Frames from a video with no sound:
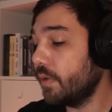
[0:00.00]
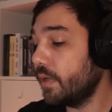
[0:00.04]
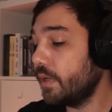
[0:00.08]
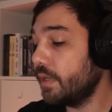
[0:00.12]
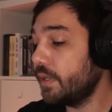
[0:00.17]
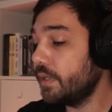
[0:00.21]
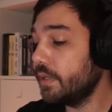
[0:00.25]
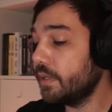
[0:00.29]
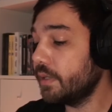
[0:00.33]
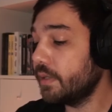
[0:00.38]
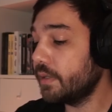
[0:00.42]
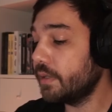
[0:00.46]

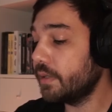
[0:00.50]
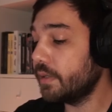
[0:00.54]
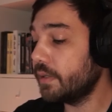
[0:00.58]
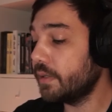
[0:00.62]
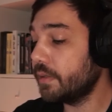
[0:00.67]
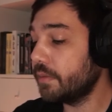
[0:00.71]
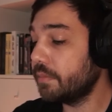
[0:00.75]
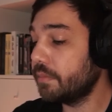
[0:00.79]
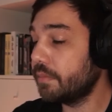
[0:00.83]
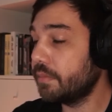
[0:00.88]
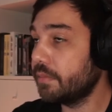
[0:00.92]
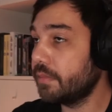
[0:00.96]
in
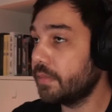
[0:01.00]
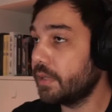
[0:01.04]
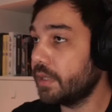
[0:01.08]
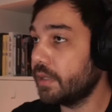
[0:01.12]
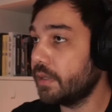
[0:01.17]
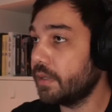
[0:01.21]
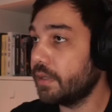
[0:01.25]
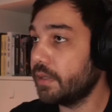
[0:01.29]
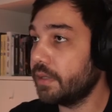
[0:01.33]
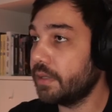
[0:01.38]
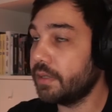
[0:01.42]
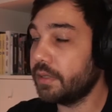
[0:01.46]

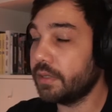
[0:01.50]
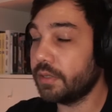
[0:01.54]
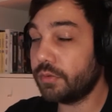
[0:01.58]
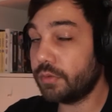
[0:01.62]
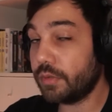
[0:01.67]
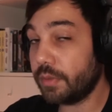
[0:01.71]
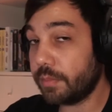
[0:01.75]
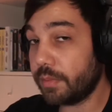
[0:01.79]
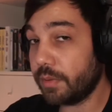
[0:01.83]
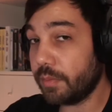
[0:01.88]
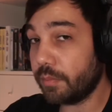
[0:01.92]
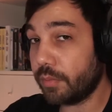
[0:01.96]
a
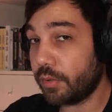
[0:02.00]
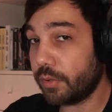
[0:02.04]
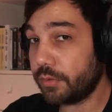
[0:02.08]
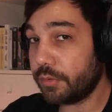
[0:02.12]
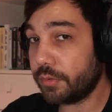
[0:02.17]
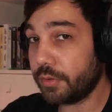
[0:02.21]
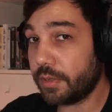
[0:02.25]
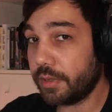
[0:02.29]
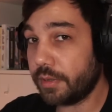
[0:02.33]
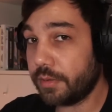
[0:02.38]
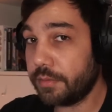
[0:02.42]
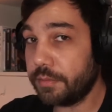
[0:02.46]
trip in
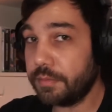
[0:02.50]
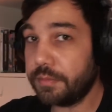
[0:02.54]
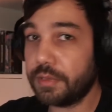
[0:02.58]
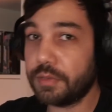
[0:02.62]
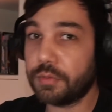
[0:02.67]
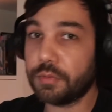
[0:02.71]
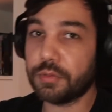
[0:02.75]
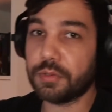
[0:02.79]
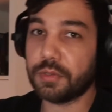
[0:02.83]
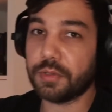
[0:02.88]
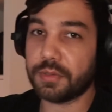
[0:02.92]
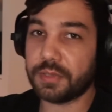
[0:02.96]
Portugal. It
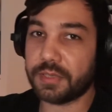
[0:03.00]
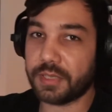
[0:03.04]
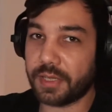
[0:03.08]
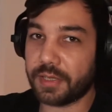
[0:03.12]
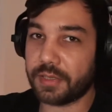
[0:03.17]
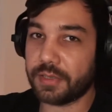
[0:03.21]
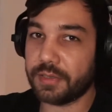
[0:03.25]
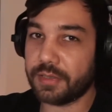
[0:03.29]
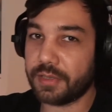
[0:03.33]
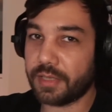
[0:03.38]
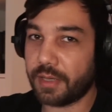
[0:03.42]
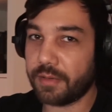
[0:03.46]
was our
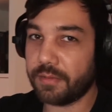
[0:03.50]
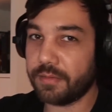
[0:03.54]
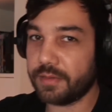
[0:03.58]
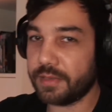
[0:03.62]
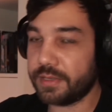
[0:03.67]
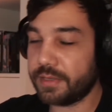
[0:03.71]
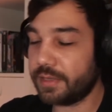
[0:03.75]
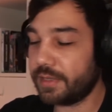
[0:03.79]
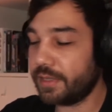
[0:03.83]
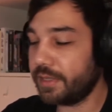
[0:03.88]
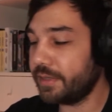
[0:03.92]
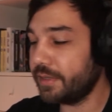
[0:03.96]
second time visiting the